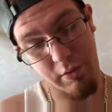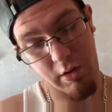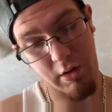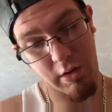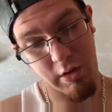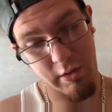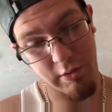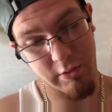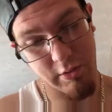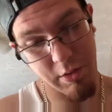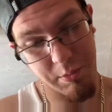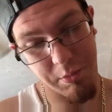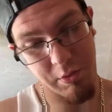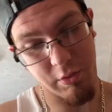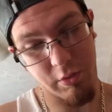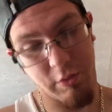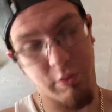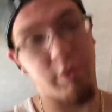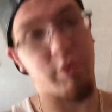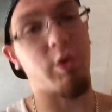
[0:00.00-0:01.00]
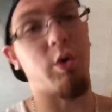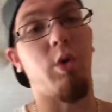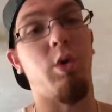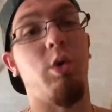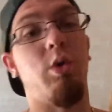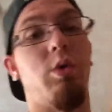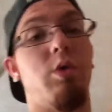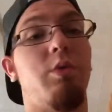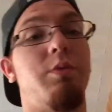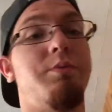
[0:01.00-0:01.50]
I set myself a
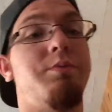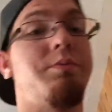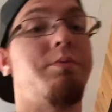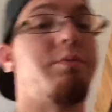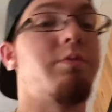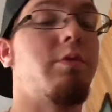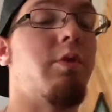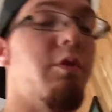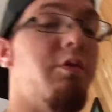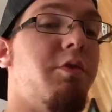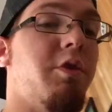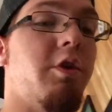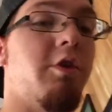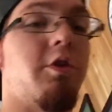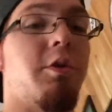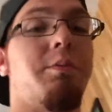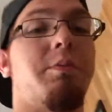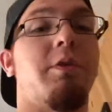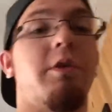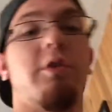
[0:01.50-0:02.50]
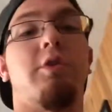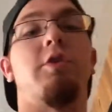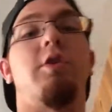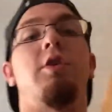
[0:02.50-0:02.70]
goal to finish up this